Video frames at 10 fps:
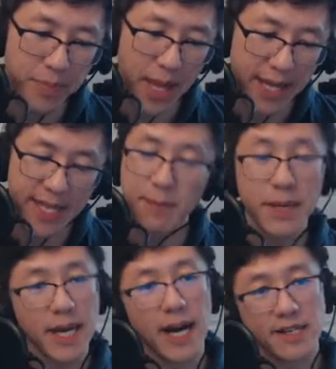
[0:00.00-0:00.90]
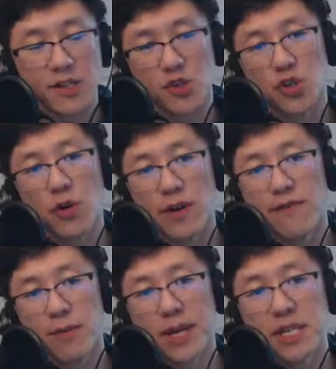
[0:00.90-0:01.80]
I think because they're so
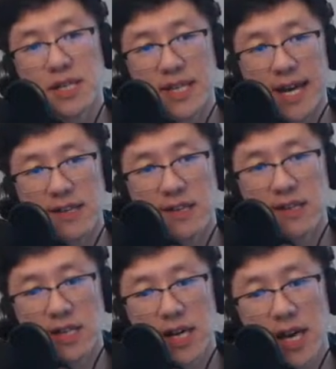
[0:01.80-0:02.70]
information dense